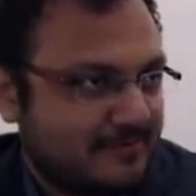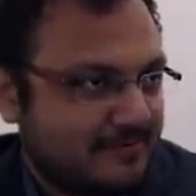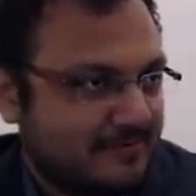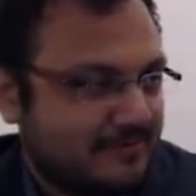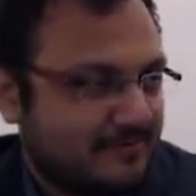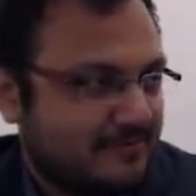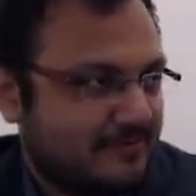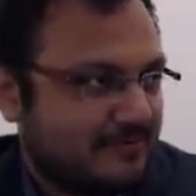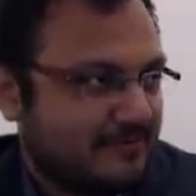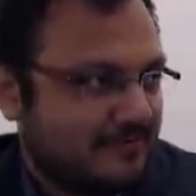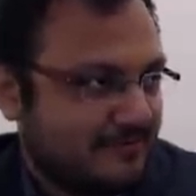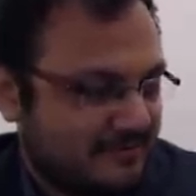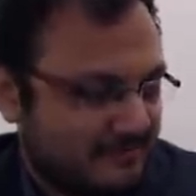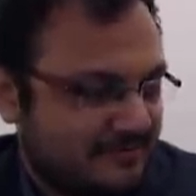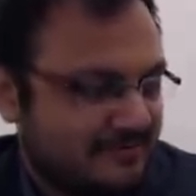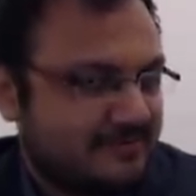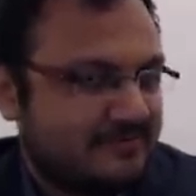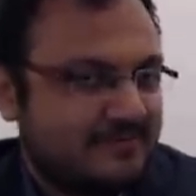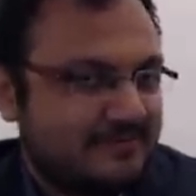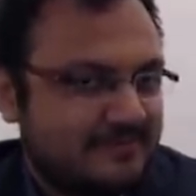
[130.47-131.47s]

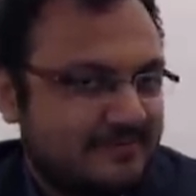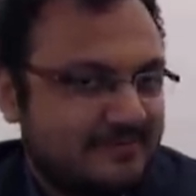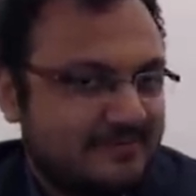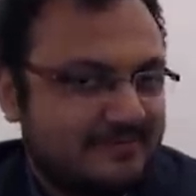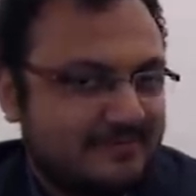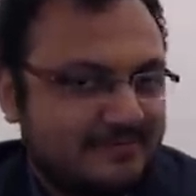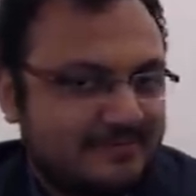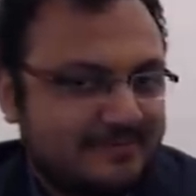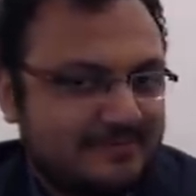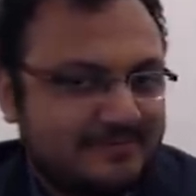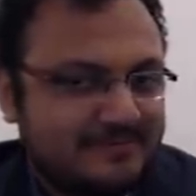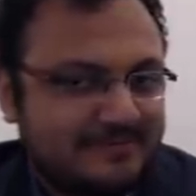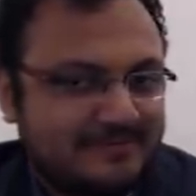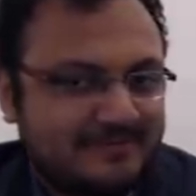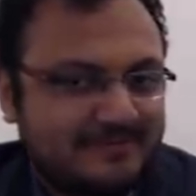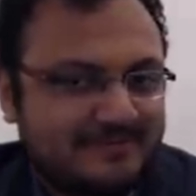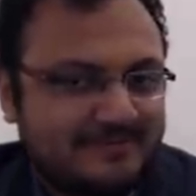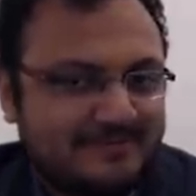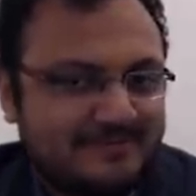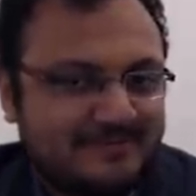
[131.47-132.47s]

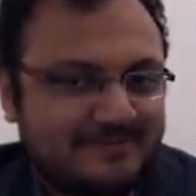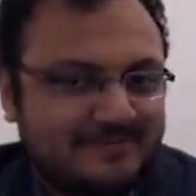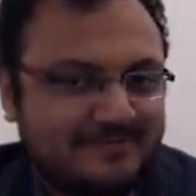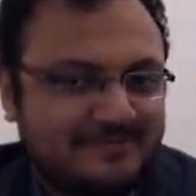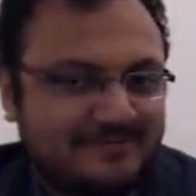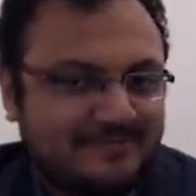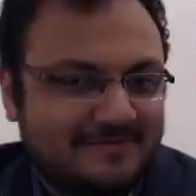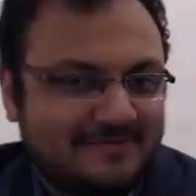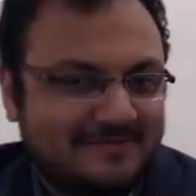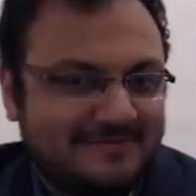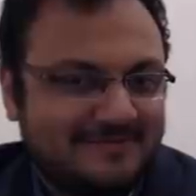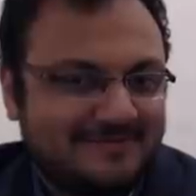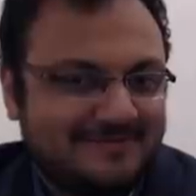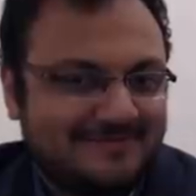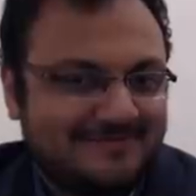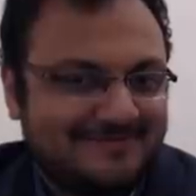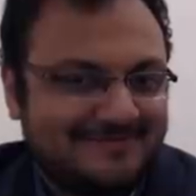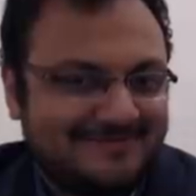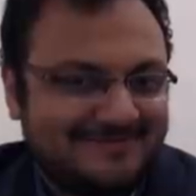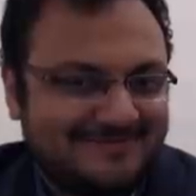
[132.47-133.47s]

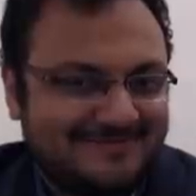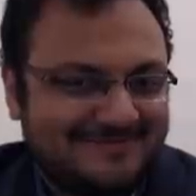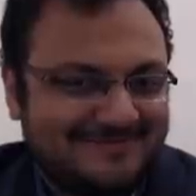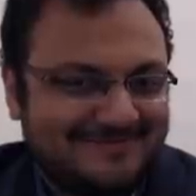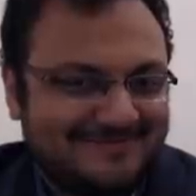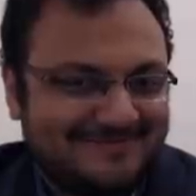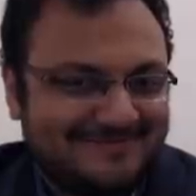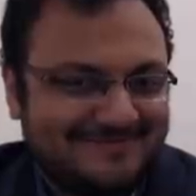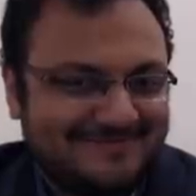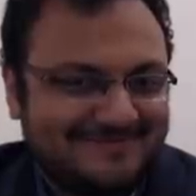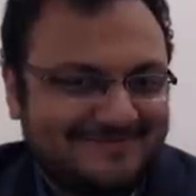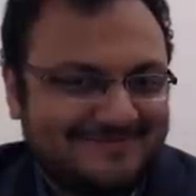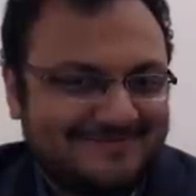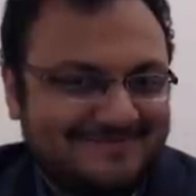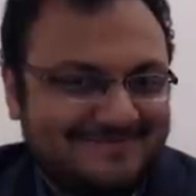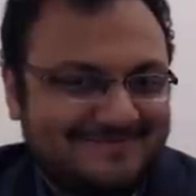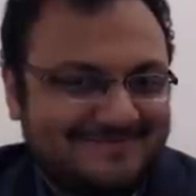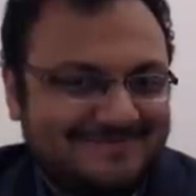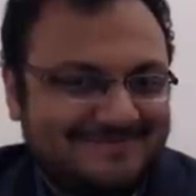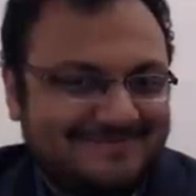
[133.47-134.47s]

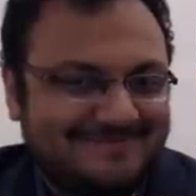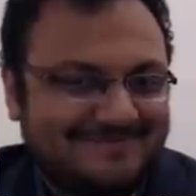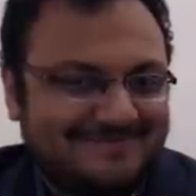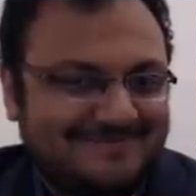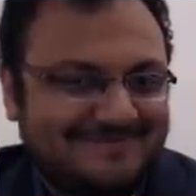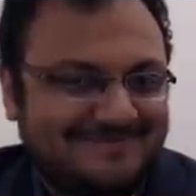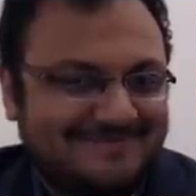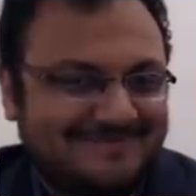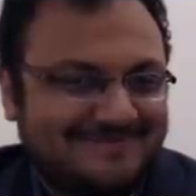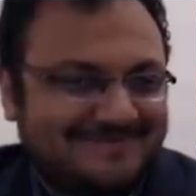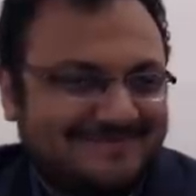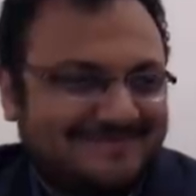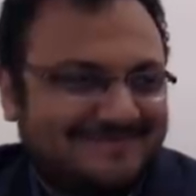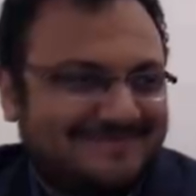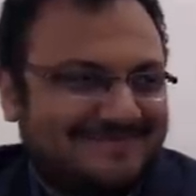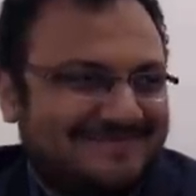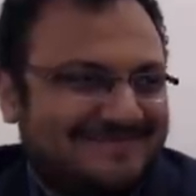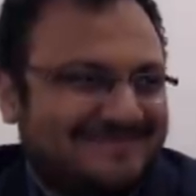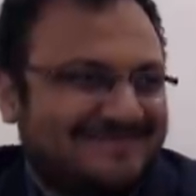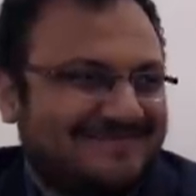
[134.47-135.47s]
(not speaking)